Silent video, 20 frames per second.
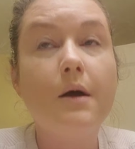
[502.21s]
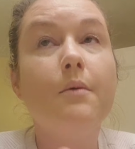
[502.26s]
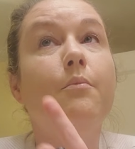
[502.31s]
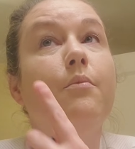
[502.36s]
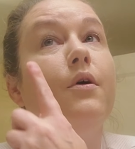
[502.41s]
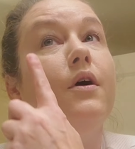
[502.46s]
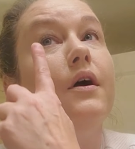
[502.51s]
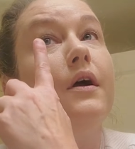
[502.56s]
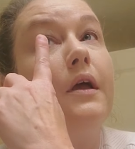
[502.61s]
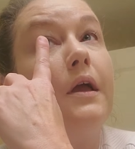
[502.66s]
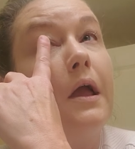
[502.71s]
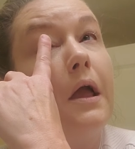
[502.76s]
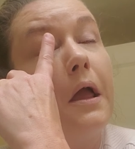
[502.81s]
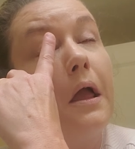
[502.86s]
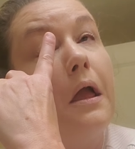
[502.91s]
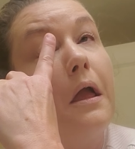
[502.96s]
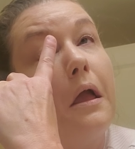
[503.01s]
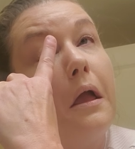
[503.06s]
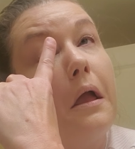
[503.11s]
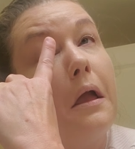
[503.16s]
But
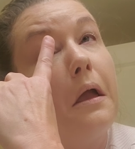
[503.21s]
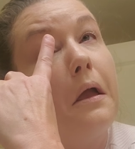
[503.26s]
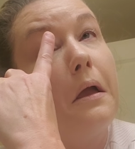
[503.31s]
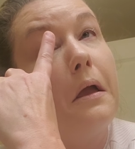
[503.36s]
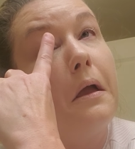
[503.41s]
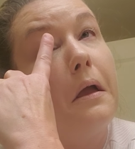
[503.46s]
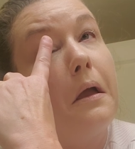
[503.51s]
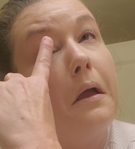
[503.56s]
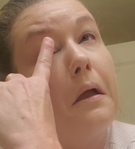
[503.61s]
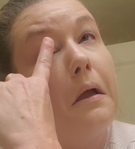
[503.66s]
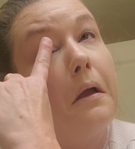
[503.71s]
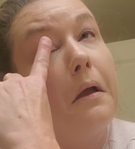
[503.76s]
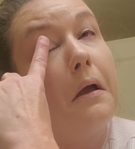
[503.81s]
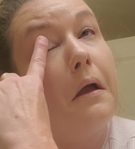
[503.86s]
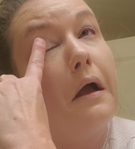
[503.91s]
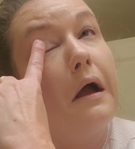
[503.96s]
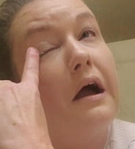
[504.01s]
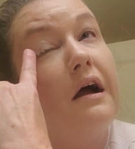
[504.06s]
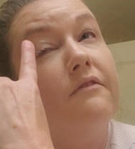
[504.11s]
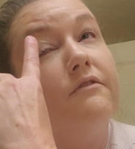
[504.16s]

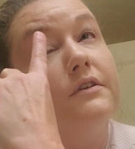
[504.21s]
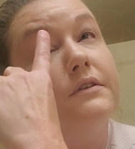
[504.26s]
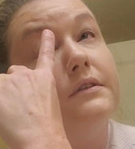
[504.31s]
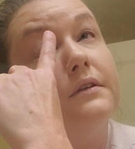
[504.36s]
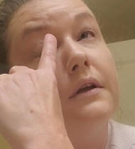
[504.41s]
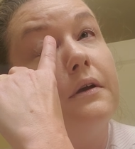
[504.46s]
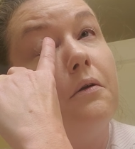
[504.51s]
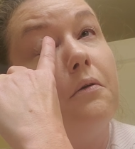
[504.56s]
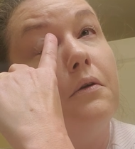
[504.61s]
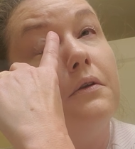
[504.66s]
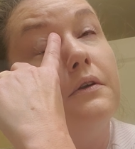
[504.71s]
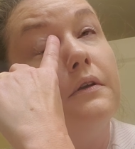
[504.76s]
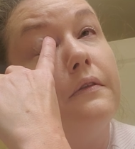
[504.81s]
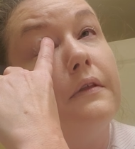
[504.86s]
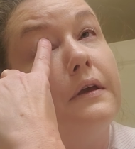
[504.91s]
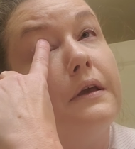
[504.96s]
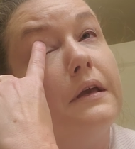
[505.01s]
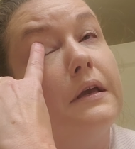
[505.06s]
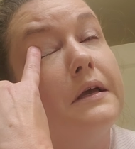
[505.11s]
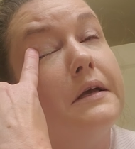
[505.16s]
obviously going to the
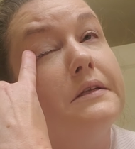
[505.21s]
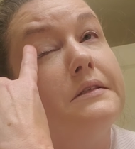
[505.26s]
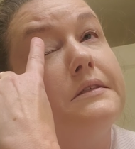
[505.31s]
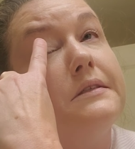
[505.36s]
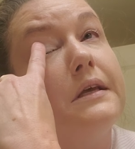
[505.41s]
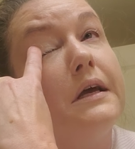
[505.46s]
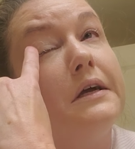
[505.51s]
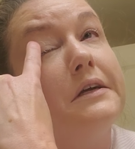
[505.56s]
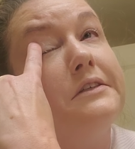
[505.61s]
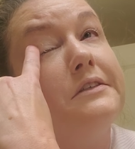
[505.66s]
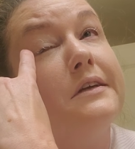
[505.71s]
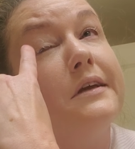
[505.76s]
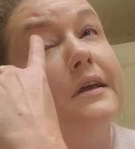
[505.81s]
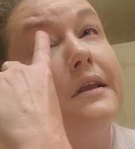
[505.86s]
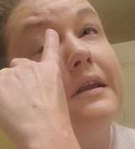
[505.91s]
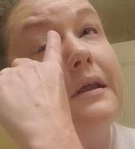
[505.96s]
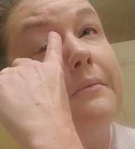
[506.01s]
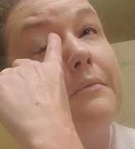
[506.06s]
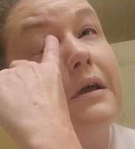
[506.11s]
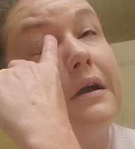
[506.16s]
kids
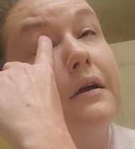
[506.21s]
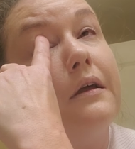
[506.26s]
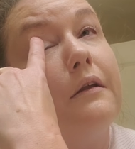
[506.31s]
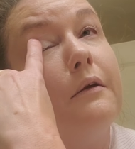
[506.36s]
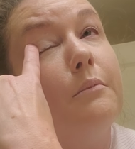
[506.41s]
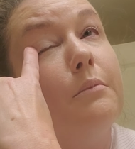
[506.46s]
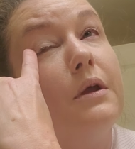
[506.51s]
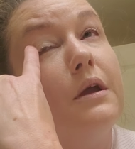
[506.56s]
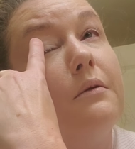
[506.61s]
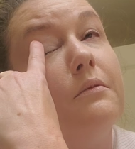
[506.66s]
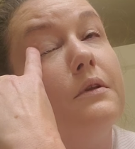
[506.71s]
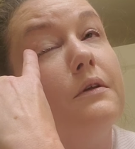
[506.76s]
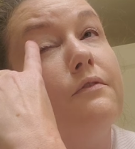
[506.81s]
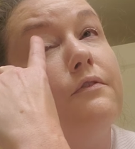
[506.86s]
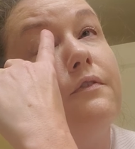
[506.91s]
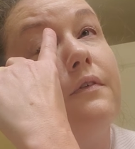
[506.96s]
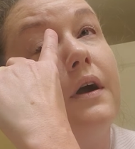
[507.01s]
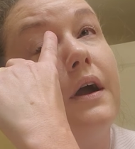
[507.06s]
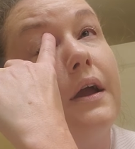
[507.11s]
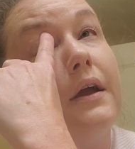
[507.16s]
section, I'm not going to be able to
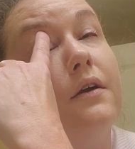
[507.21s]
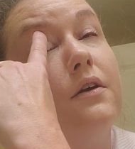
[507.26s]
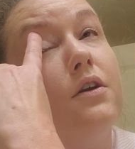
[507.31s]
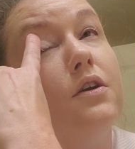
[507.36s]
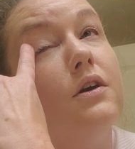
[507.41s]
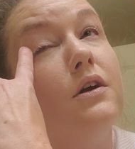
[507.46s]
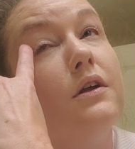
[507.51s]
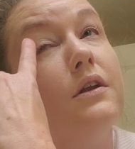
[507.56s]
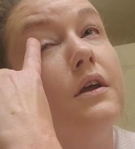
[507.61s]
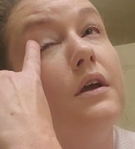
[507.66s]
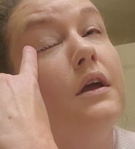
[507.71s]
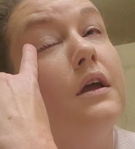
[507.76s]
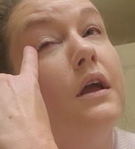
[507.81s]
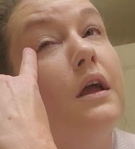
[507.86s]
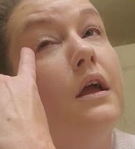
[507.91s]
find good